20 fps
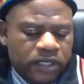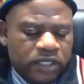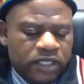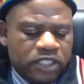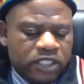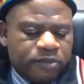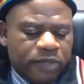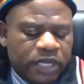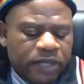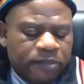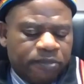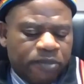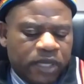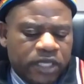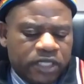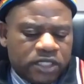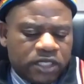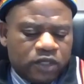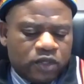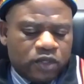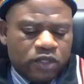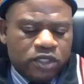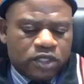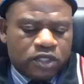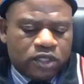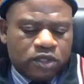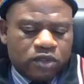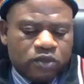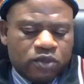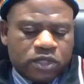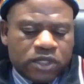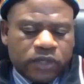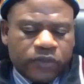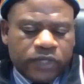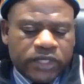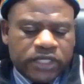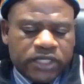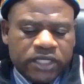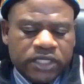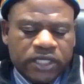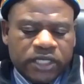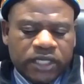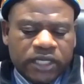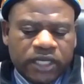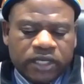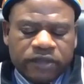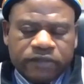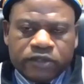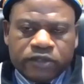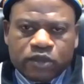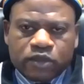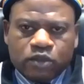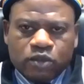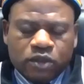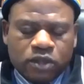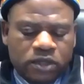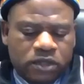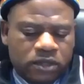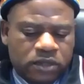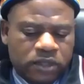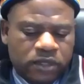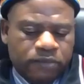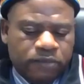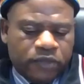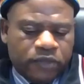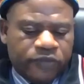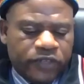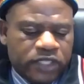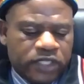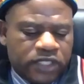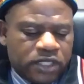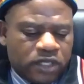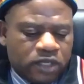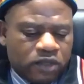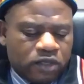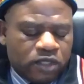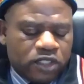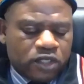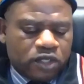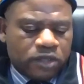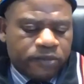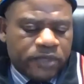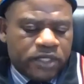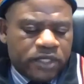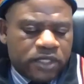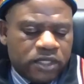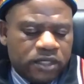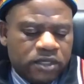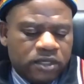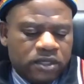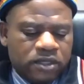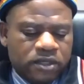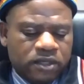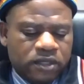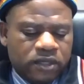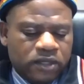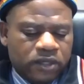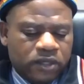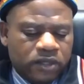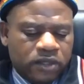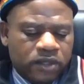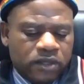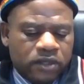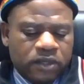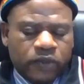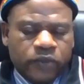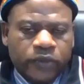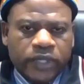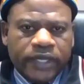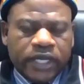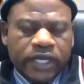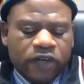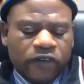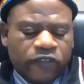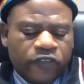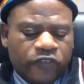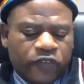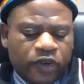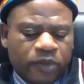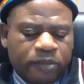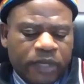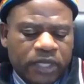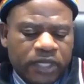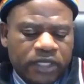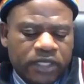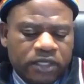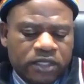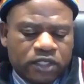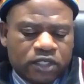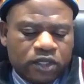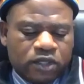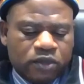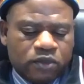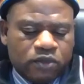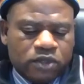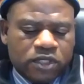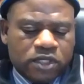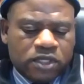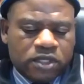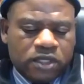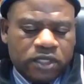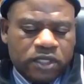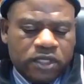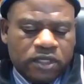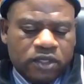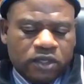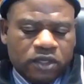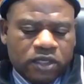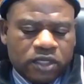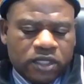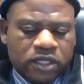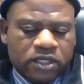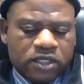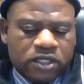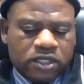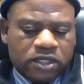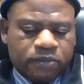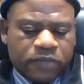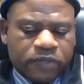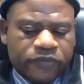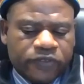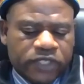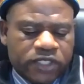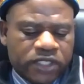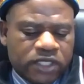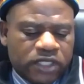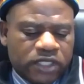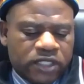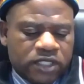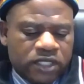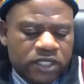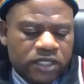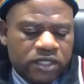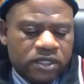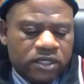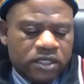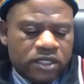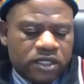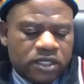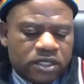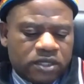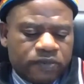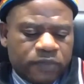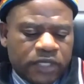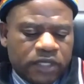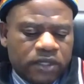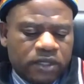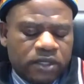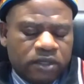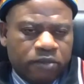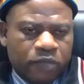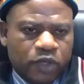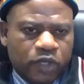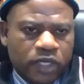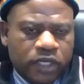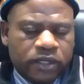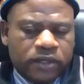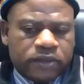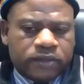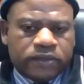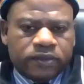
it is my pleasure to introduce our Dean and Head of School, Professor Ross Robinson, who will now formally introduce the inaugurant, Professor Genene Tessema Mola.